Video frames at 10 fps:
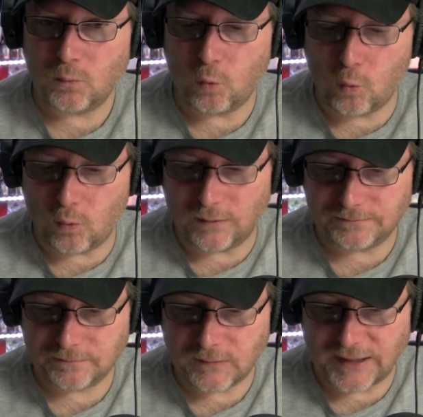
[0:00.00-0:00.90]
Ooh,
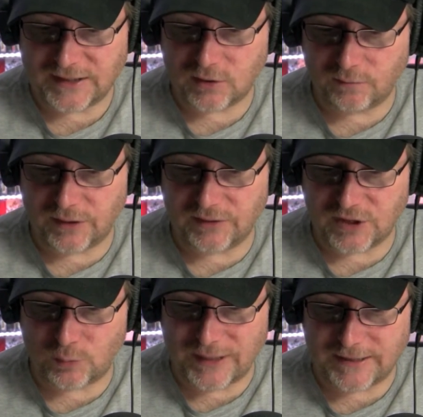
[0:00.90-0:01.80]
it's very
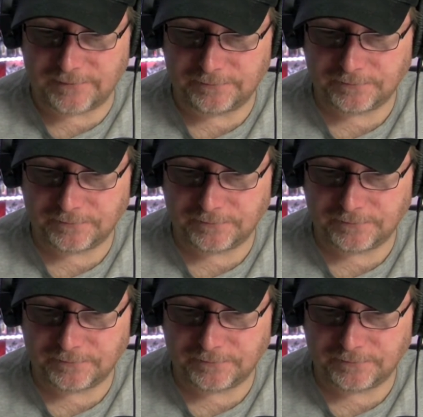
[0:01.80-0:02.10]
sweet.